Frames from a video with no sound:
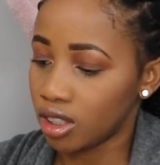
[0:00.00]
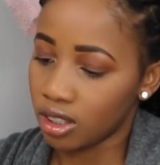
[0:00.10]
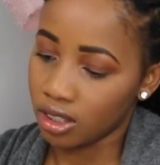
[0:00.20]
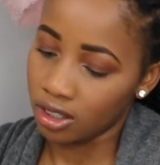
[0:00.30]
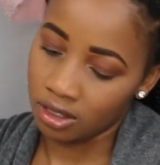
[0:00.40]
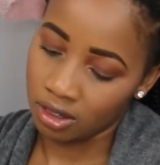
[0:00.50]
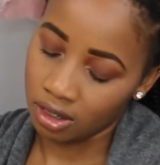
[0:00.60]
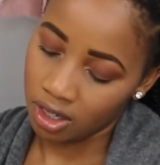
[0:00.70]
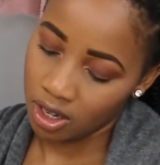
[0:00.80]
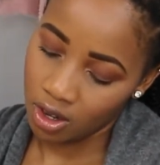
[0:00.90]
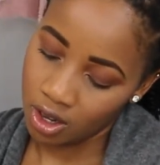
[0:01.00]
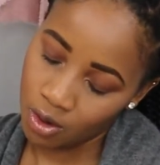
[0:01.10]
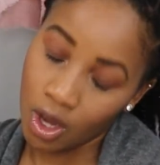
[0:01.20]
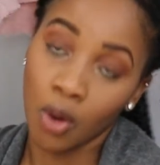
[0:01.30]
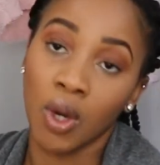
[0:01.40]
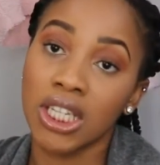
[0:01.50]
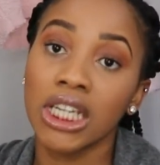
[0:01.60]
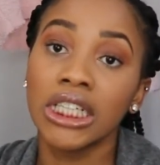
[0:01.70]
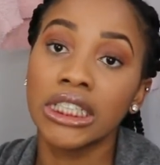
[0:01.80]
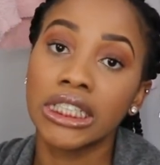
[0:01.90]
you know, it
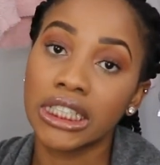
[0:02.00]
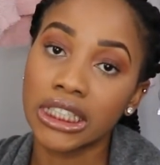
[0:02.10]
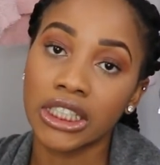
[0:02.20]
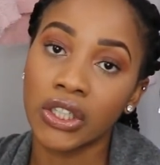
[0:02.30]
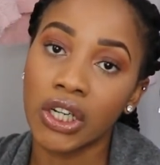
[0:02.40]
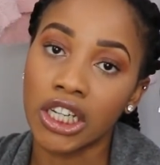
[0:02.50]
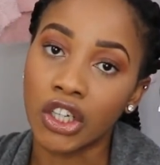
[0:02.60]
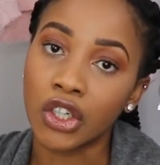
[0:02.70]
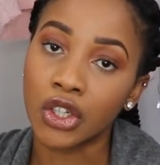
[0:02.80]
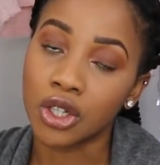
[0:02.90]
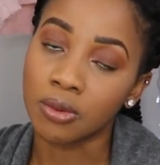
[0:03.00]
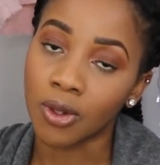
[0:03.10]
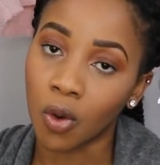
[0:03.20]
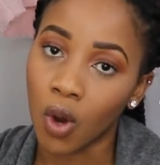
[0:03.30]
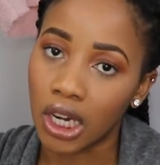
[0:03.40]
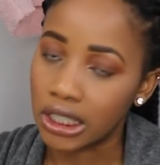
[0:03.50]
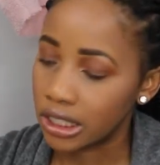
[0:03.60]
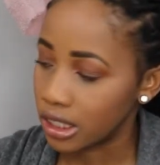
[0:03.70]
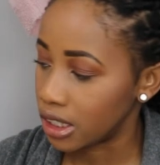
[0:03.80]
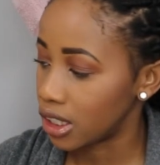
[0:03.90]
wasn't necessarily going to be
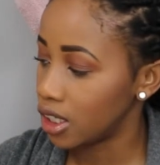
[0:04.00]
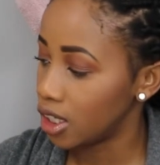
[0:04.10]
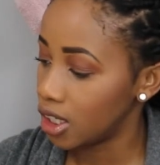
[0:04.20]
quality.